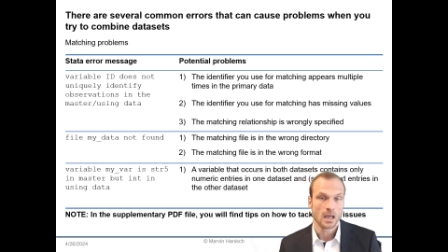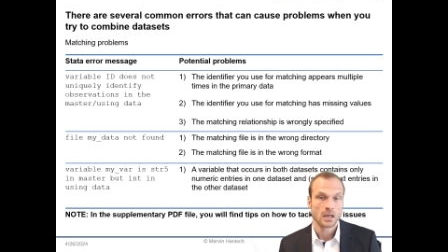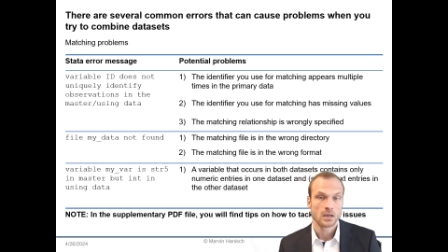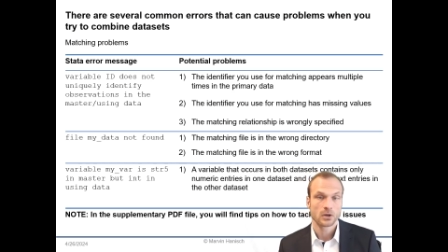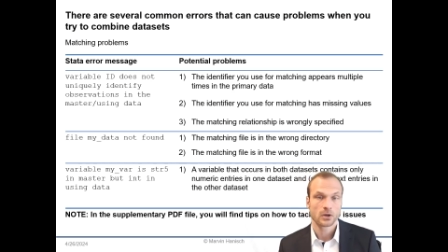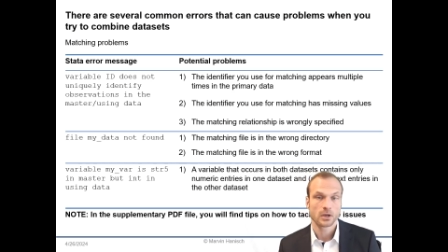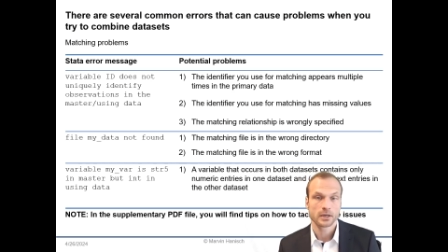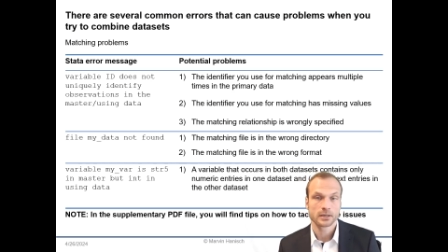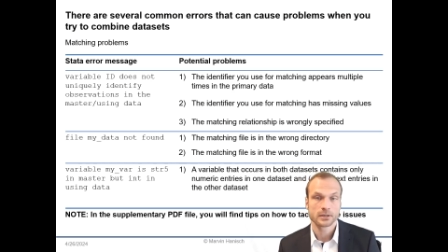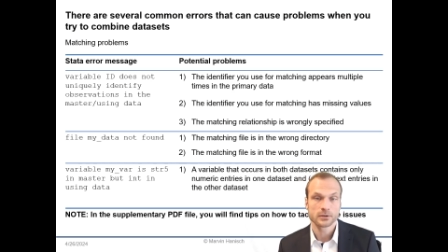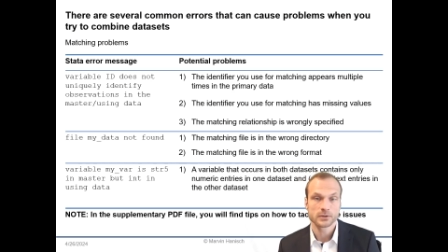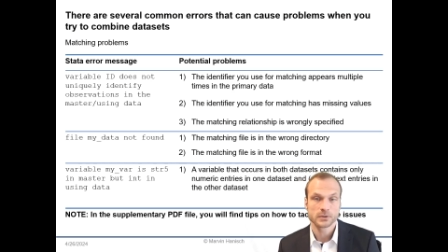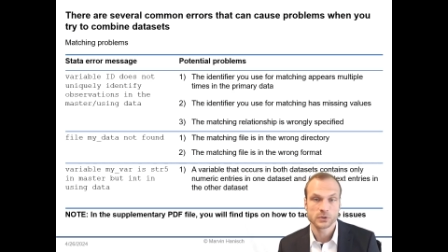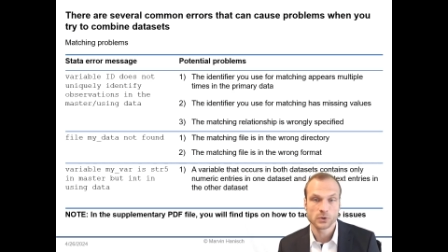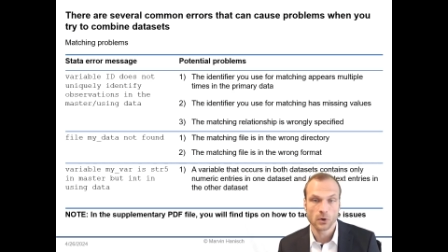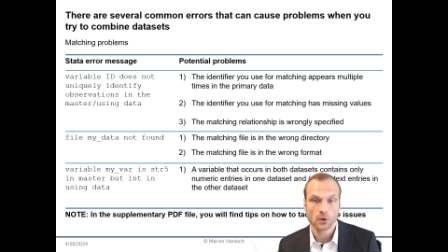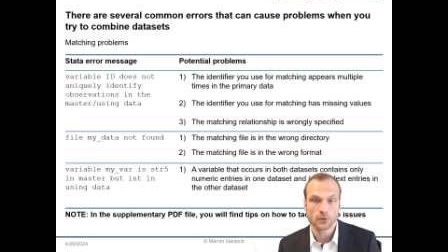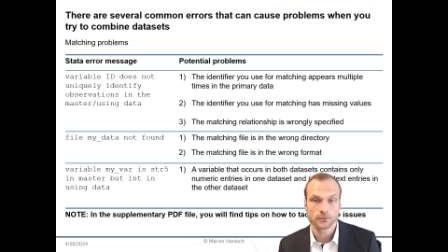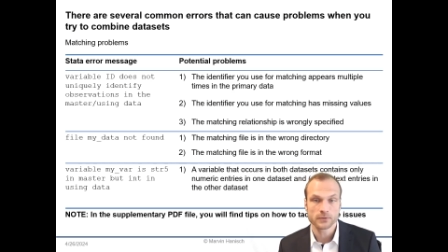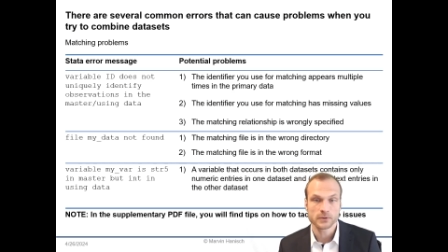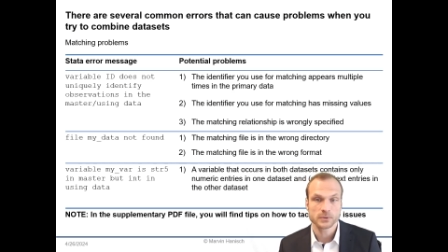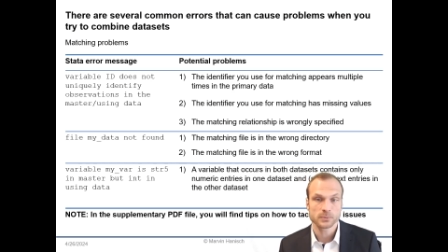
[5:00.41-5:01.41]
You can
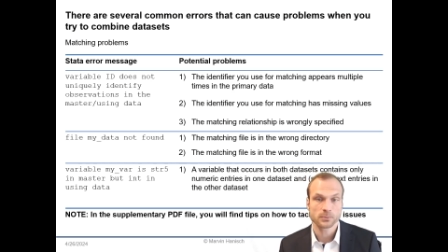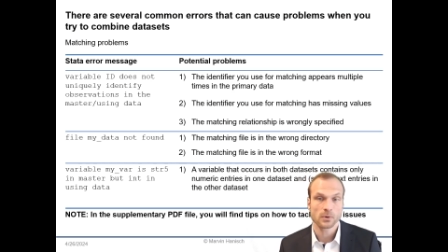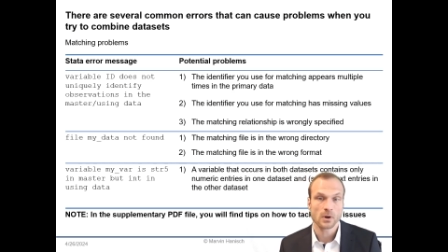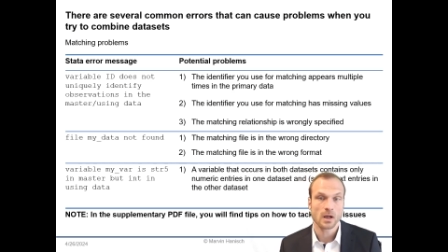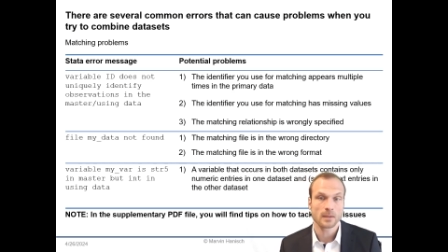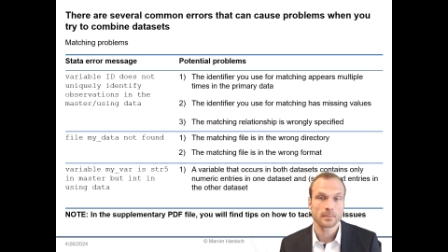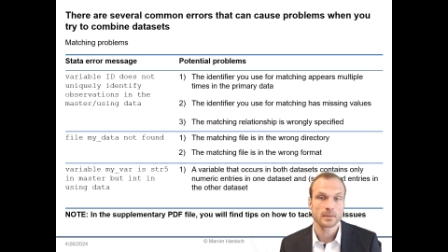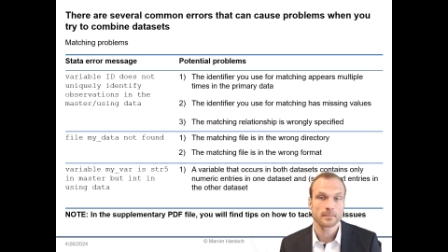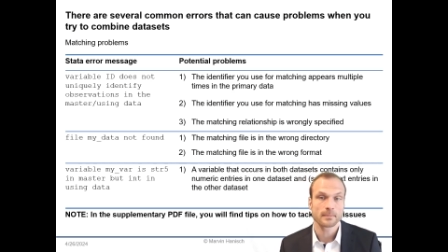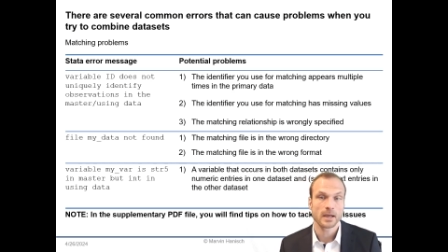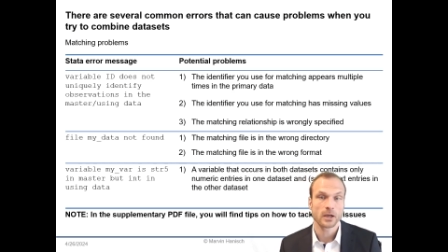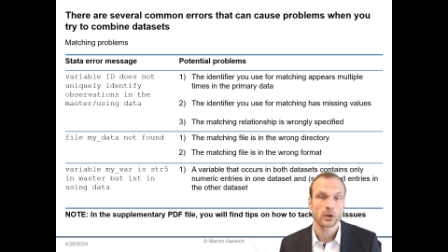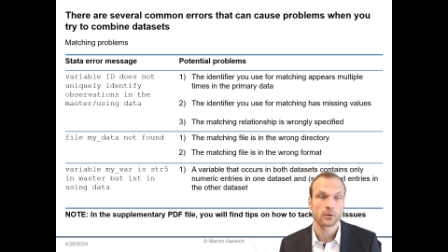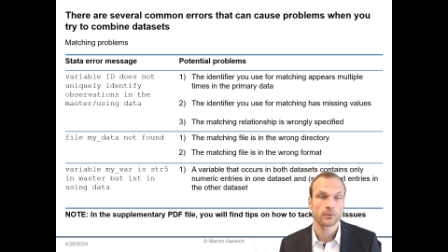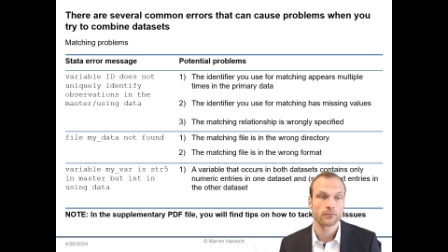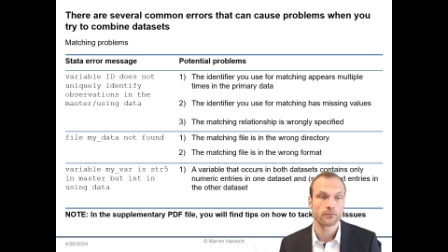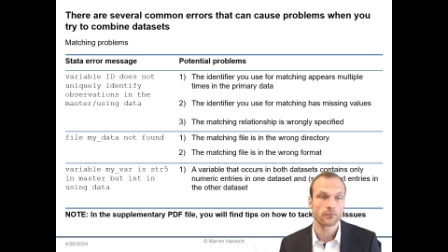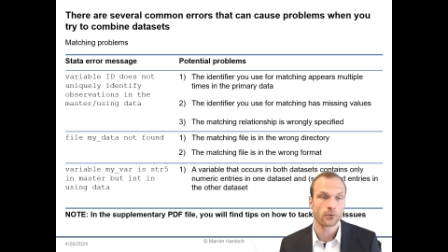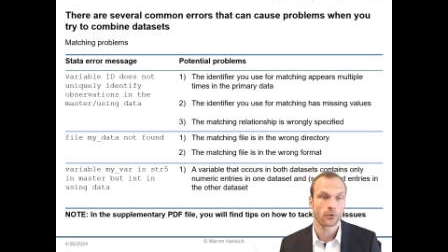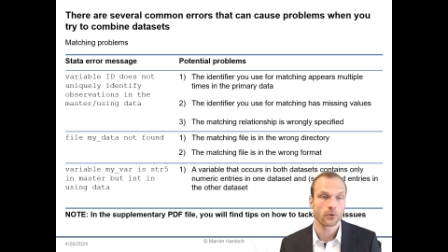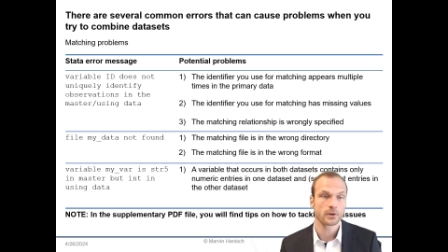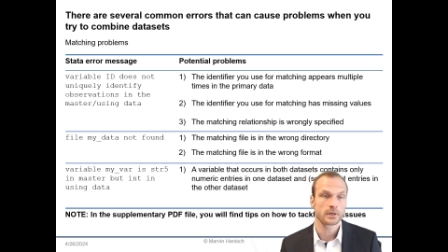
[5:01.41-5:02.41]
solve this problem by
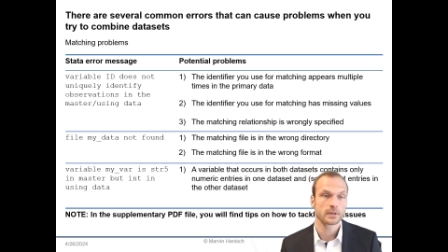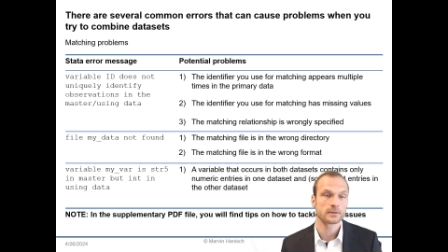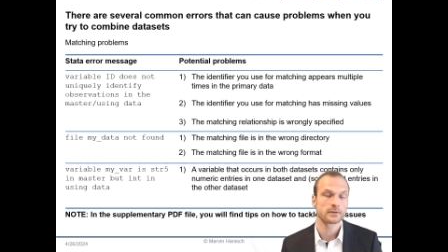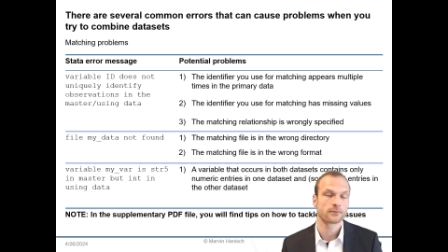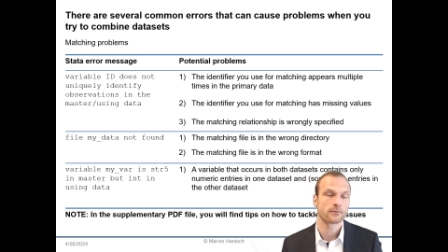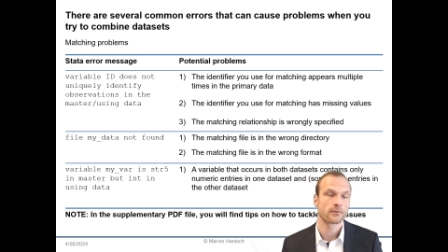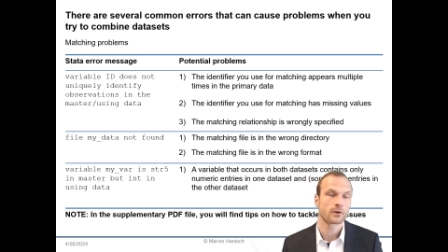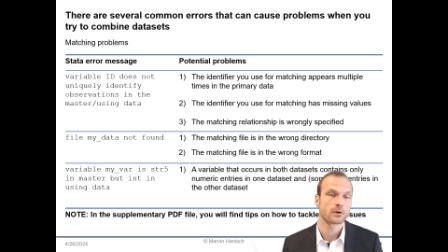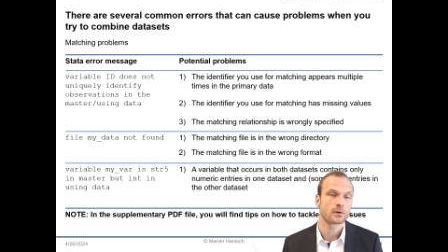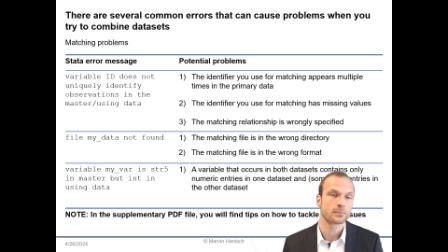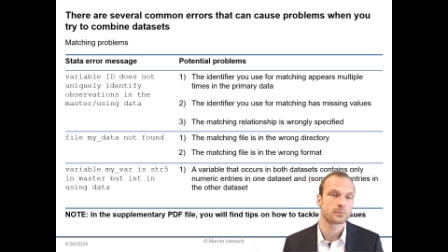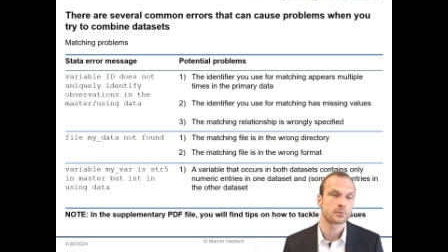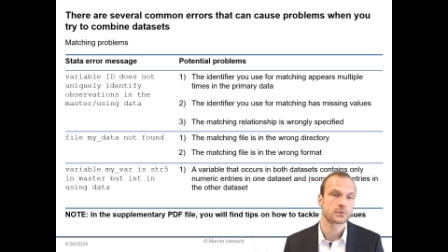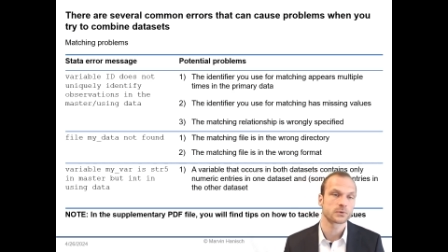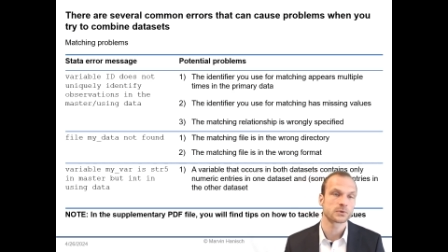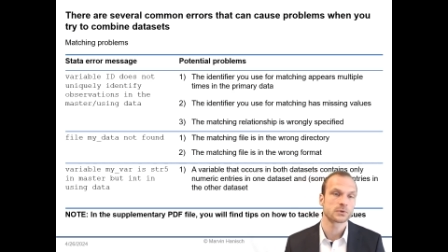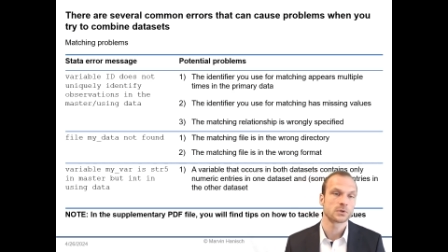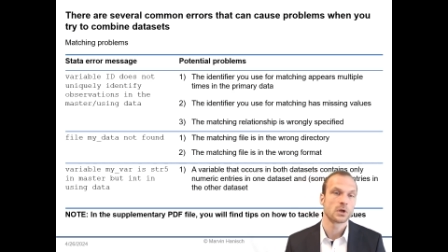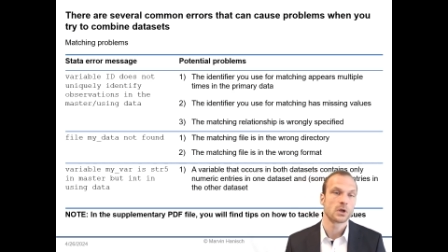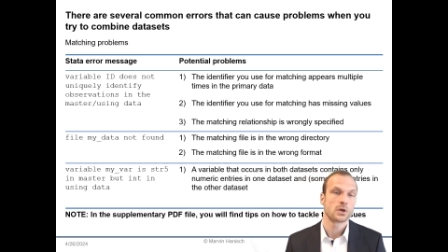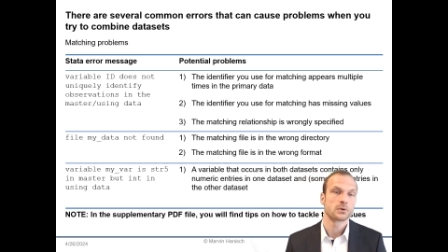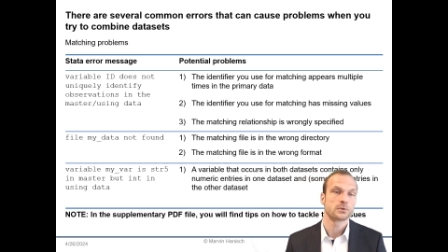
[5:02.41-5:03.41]
converting the
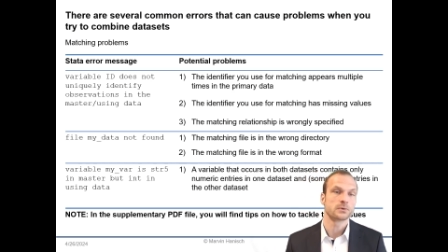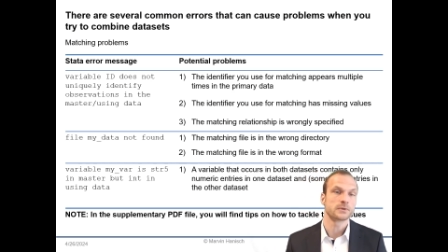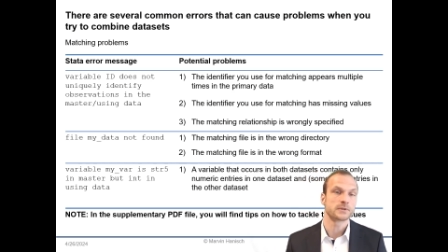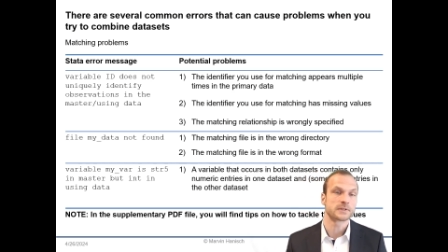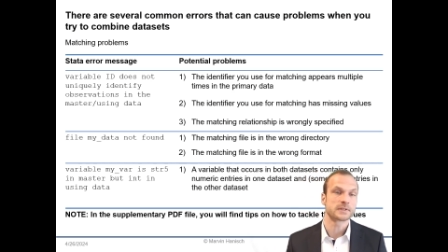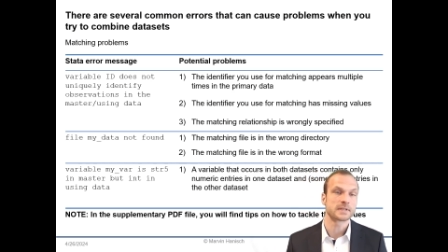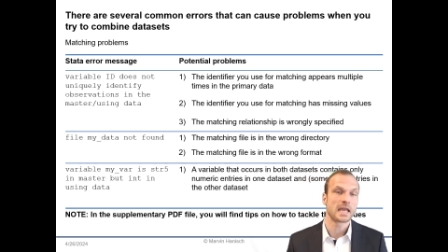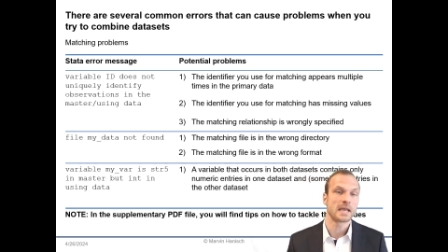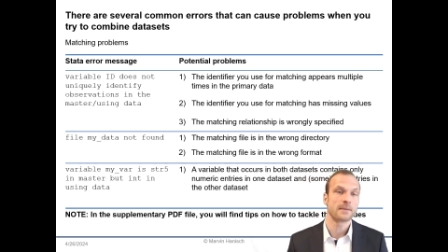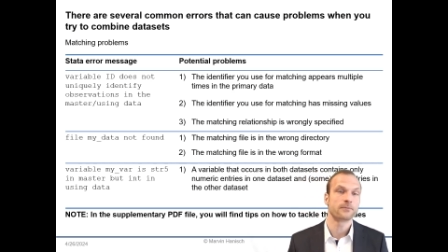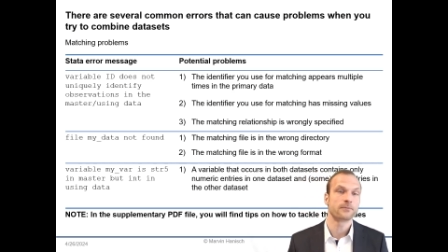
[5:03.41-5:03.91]
variables to the same